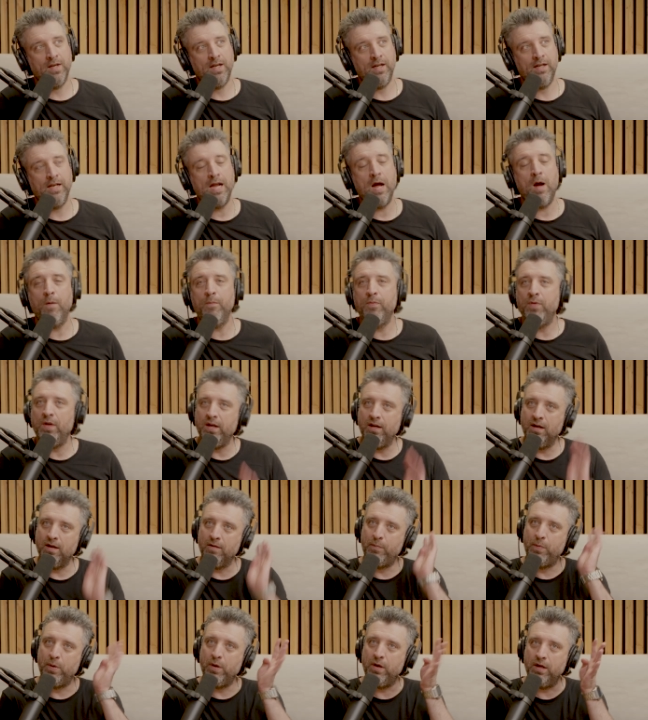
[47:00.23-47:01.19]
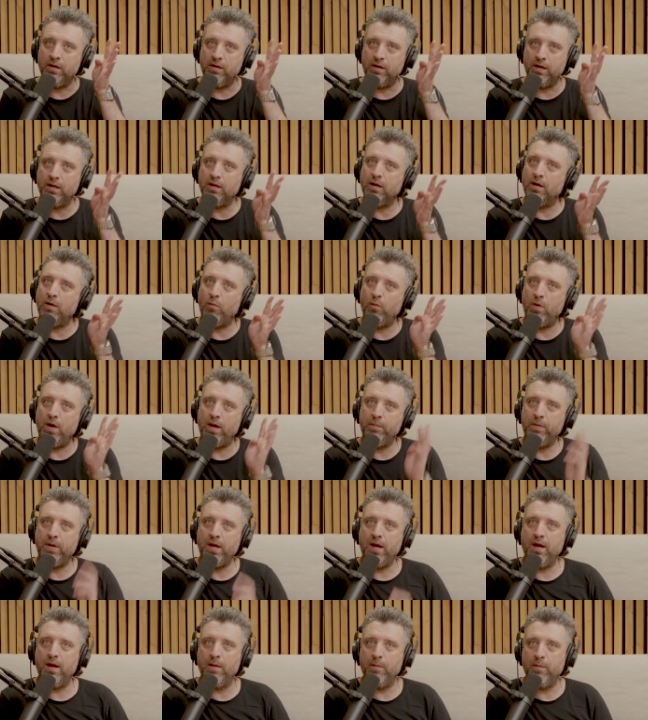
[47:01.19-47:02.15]
Now I'm thinking of putting like a
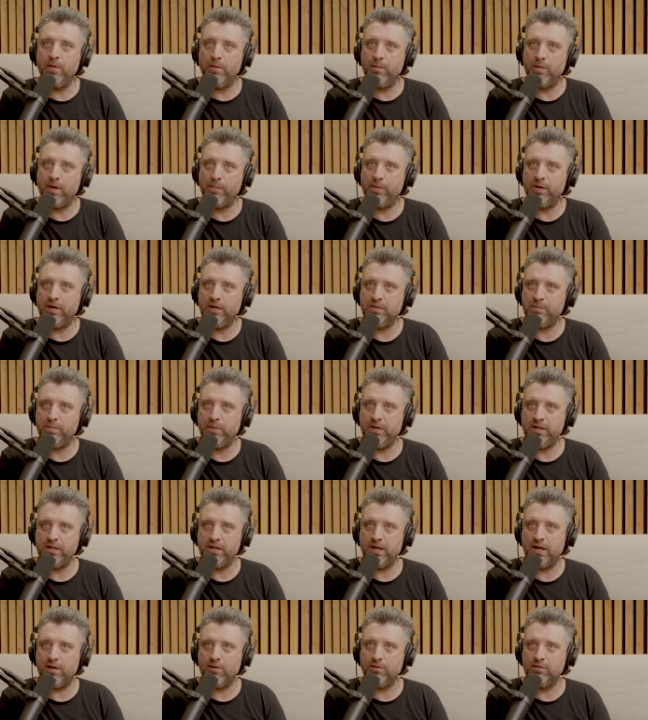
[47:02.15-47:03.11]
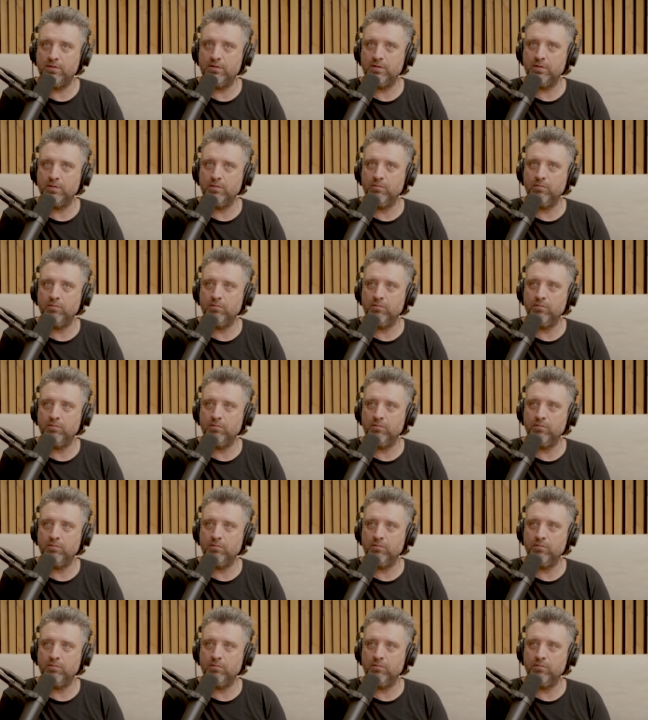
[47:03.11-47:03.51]
webcam in my buddy's beach house.